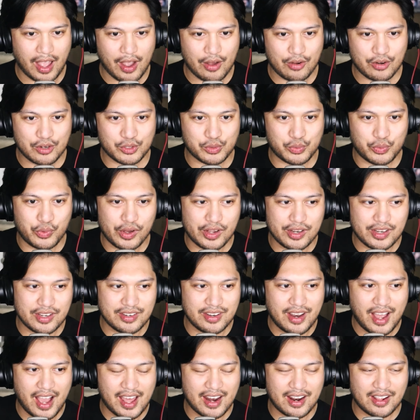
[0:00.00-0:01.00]
how does one
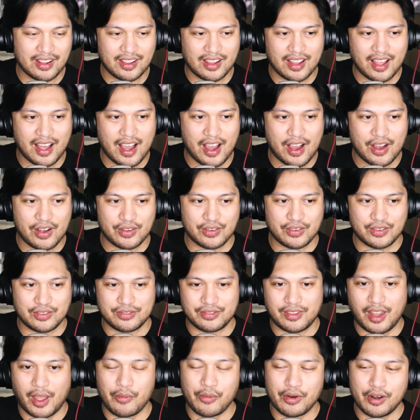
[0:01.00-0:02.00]
not allow?
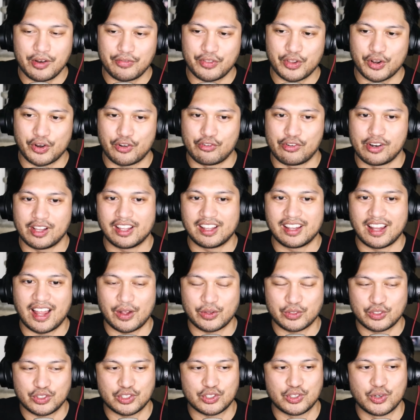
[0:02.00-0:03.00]
I wonder if they're a really
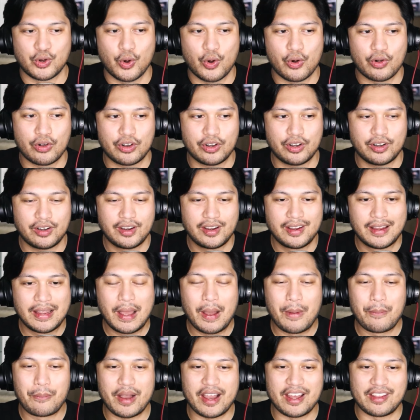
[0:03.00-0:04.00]
loud snore.
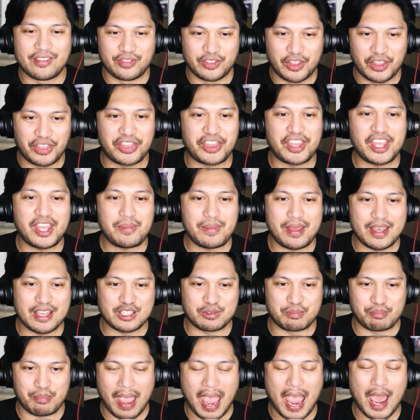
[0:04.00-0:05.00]
But the theme is
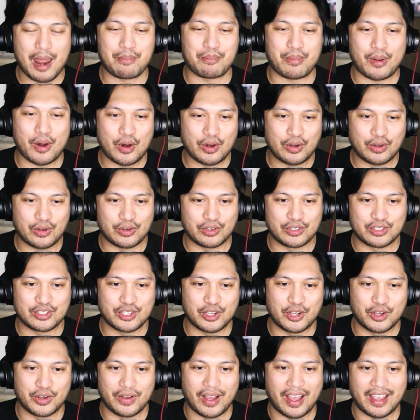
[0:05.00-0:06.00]
bad partner,
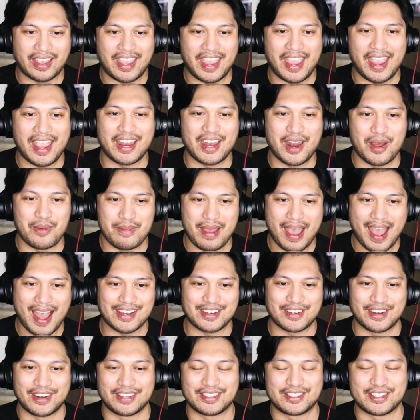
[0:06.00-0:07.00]
so I can't
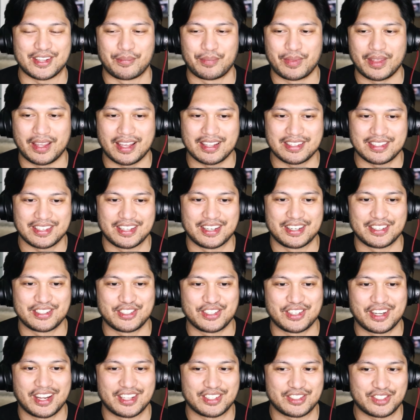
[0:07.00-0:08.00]
imagine it's something as
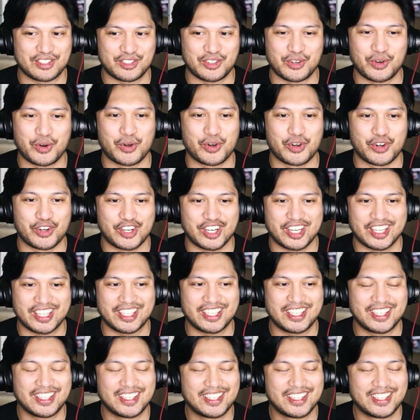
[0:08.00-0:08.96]
innocent as snoring.